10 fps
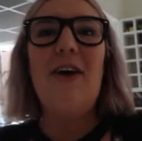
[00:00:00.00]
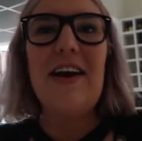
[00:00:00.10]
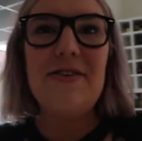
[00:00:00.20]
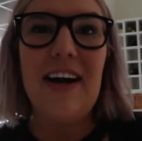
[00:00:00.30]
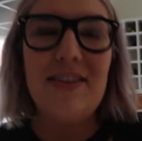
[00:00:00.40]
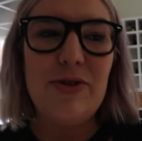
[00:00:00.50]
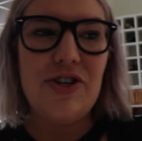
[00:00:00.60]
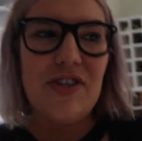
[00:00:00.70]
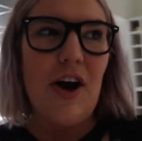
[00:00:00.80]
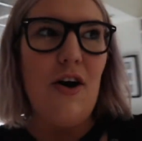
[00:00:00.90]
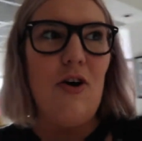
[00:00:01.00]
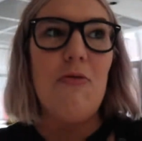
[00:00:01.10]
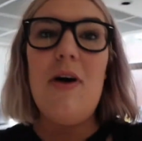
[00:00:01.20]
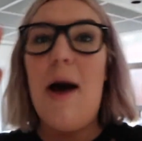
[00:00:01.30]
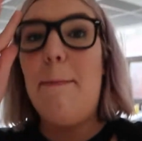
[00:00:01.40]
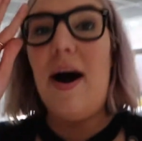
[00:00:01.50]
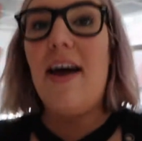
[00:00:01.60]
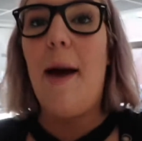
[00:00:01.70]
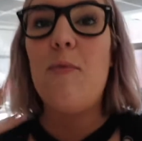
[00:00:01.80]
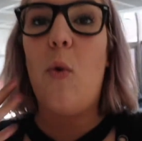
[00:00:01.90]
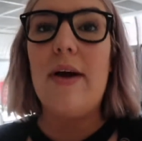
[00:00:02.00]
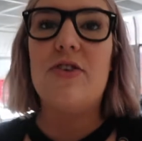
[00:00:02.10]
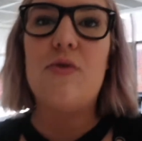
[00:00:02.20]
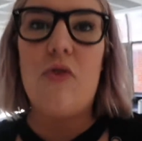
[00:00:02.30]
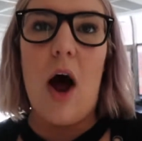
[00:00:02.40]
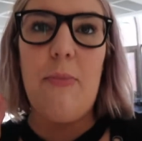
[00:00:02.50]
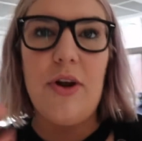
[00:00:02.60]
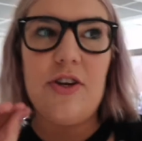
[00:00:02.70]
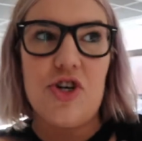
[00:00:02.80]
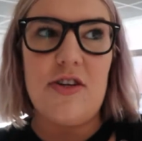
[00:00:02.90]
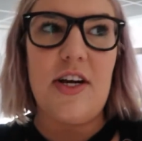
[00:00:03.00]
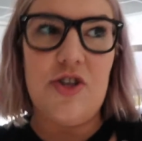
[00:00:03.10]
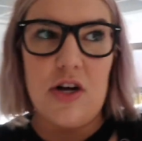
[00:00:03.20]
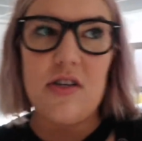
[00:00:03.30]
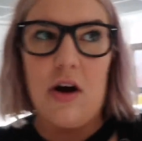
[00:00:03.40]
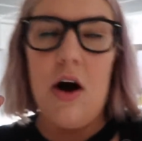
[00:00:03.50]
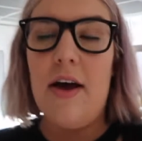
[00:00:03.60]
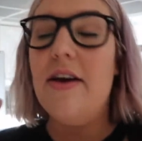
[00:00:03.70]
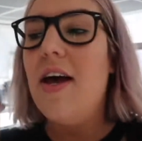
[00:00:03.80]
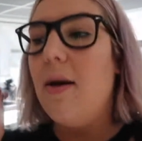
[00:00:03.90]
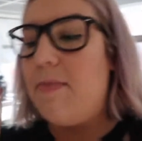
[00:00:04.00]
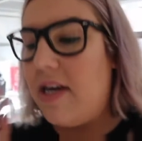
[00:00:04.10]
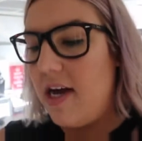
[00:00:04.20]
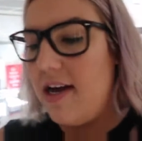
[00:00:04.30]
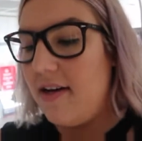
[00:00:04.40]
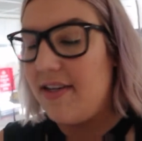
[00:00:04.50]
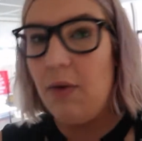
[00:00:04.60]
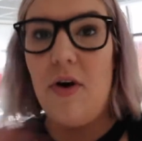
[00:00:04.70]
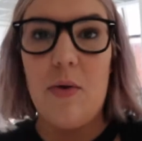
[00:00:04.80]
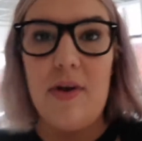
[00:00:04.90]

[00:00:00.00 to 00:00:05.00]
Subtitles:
All right, you guys, we just got home, but I'm going to crop one of the shirts I just got because I want to